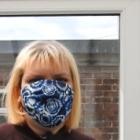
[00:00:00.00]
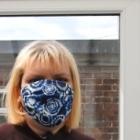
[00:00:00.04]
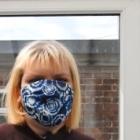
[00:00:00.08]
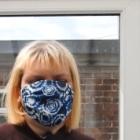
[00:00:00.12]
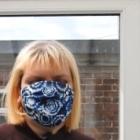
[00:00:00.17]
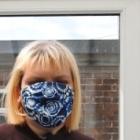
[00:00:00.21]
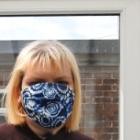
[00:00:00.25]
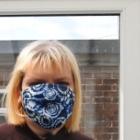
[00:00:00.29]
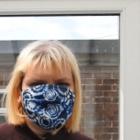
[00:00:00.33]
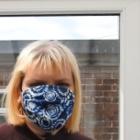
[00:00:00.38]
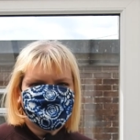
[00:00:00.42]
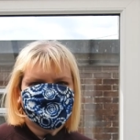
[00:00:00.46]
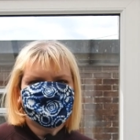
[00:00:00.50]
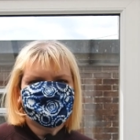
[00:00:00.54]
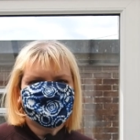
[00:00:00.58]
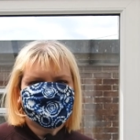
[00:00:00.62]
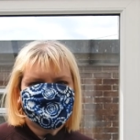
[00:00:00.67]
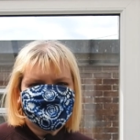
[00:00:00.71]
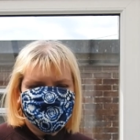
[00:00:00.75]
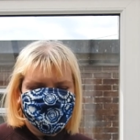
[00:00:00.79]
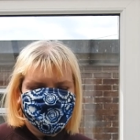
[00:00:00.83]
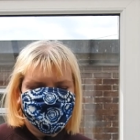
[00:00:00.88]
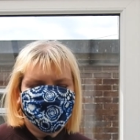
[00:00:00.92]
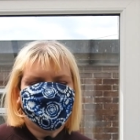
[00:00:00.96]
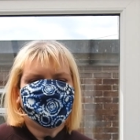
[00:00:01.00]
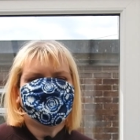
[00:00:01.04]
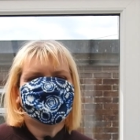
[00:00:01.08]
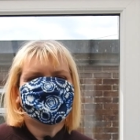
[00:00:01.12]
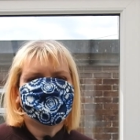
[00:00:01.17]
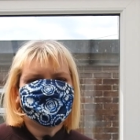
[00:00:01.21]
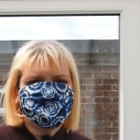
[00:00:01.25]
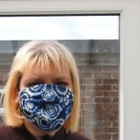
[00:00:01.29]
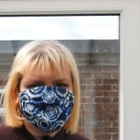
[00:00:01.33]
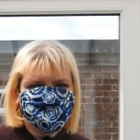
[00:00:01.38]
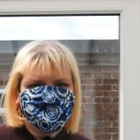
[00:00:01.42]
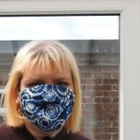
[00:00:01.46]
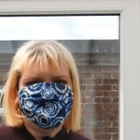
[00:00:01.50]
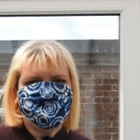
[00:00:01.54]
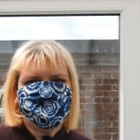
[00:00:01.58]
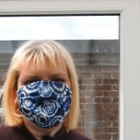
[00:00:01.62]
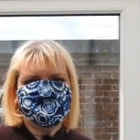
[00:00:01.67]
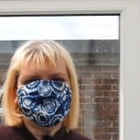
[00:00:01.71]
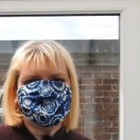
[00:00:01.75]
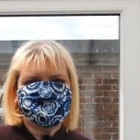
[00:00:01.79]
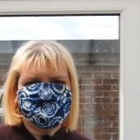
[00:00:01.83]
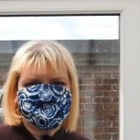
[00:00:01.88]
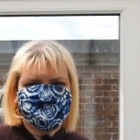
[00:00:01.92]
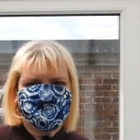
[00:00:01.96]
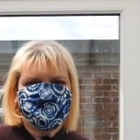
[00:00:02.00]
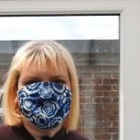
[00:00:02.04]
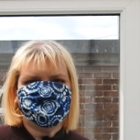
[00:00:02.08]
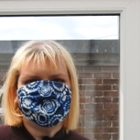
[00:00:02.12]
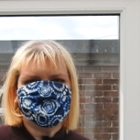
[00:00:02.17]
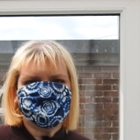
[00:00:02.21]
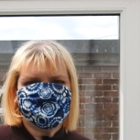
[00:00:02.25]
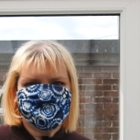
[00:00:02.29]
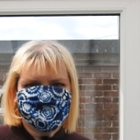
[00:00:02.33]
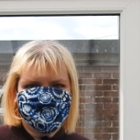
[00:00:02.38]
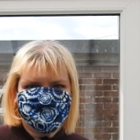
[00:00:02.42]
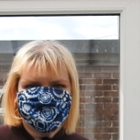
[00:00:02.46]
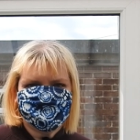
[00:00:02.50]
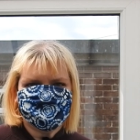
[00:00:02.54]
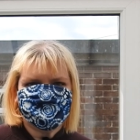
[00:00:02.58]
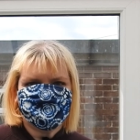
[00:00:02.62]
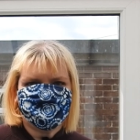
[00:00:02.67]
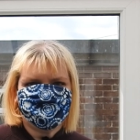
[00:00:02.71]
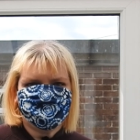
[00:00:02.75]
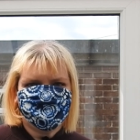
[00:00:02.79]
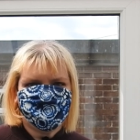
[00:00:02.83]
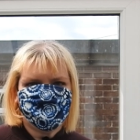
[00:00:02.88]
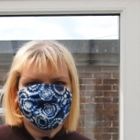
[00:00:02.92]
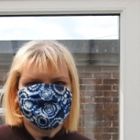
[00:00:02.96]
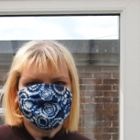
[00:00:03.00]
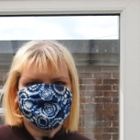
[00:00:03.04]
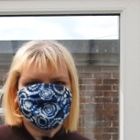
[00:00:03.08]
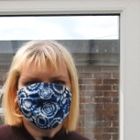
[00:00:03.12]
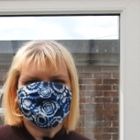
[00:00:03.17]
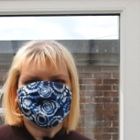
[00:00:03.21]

chinchillas can live in same-sexed groups.